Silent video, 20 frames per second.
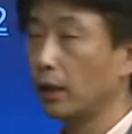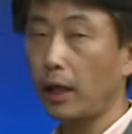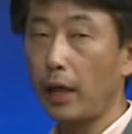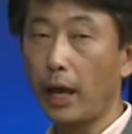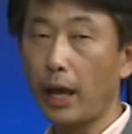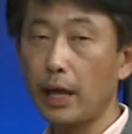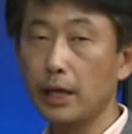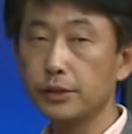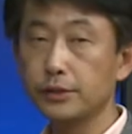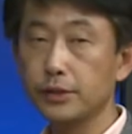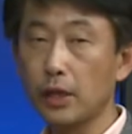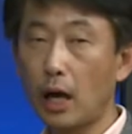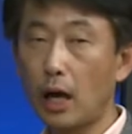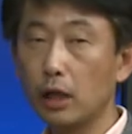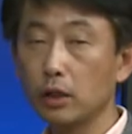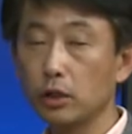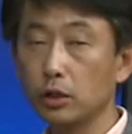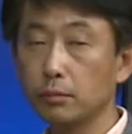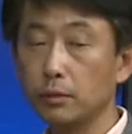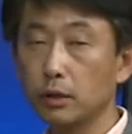A's
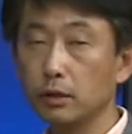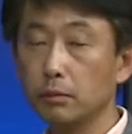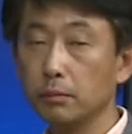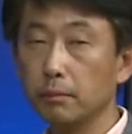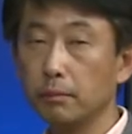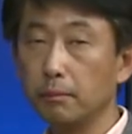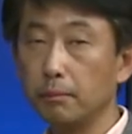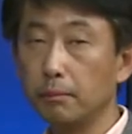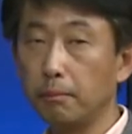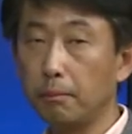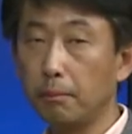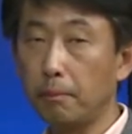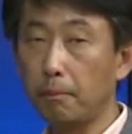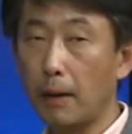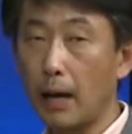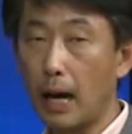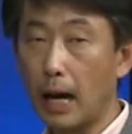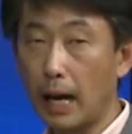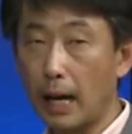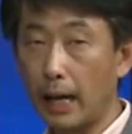argument
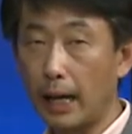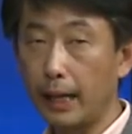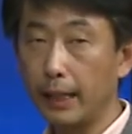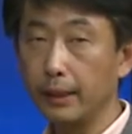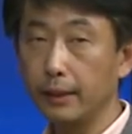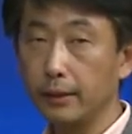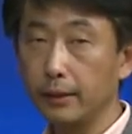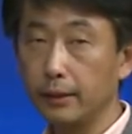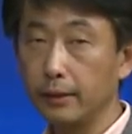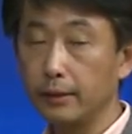by